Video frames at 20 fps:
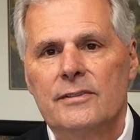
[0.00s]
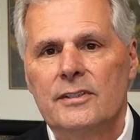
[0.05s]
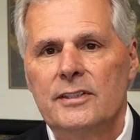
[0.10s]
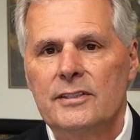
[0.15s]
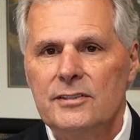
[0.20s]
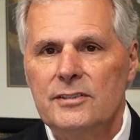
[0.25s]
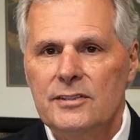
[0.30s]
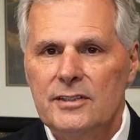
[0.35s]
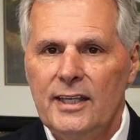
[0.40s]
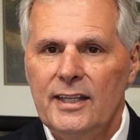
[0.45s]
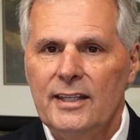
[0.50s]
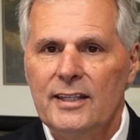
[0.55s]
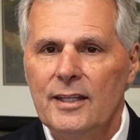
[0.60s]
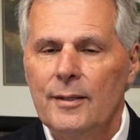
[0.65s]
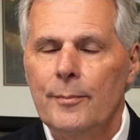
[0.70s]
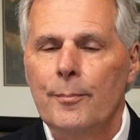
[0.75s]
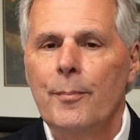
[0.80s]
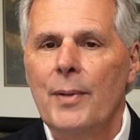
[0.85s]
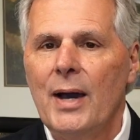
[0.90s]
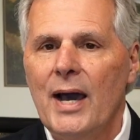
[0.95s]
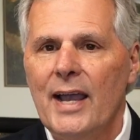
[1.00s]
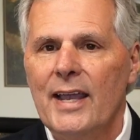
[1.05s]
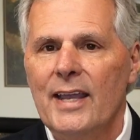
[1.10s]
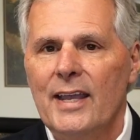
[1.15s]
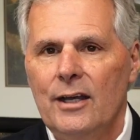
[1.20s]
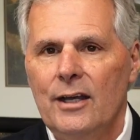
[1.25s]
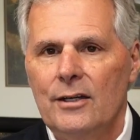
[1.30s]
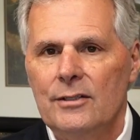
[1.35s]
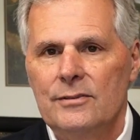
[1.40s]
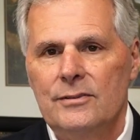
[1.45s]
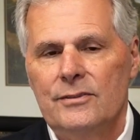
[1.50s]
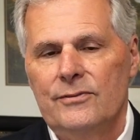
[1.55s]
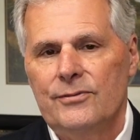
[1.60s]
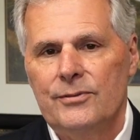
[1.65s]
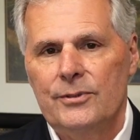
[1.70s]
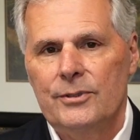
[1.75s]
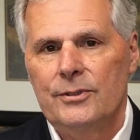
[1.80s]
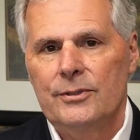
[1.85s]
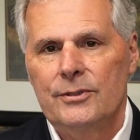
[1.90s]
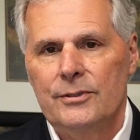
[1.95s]
Let's take the buyout
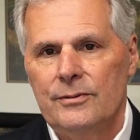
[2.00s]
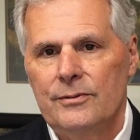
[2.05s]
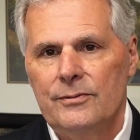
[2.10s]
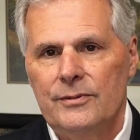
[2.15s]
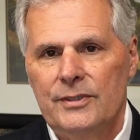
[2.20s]
for